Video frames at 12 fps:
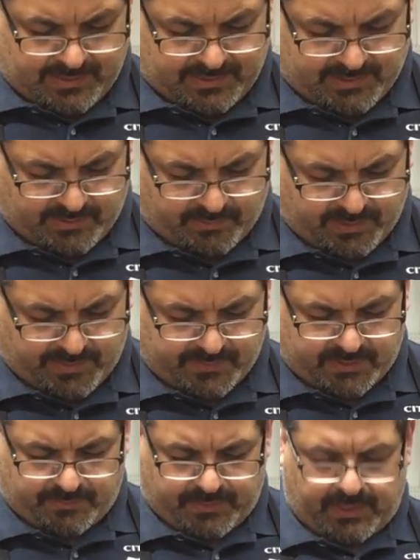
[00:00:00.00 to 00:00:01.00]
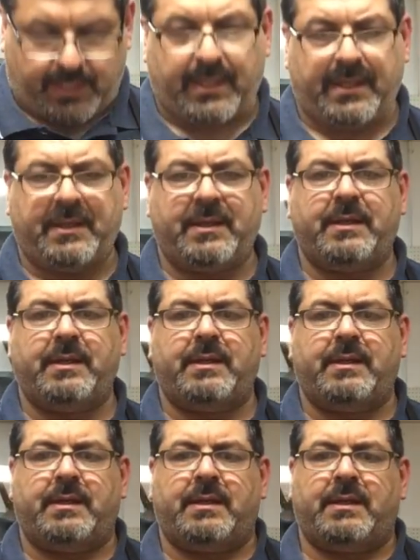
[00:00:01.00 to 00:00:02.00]
I don't want them to be
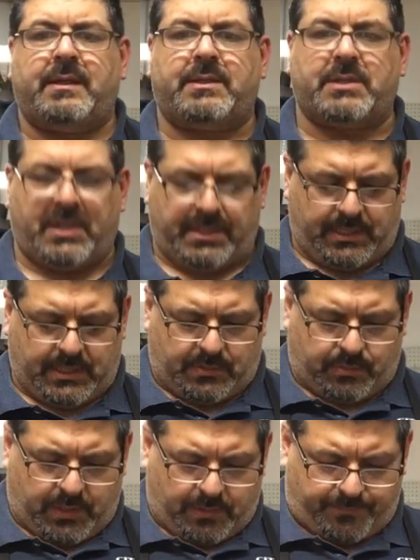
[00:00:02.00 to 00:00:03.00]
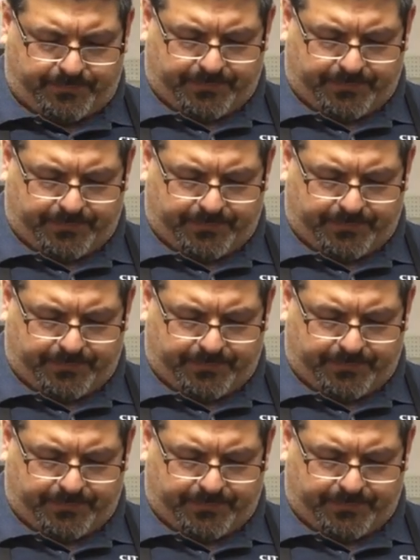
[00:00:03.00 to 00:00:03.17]
dirty as well.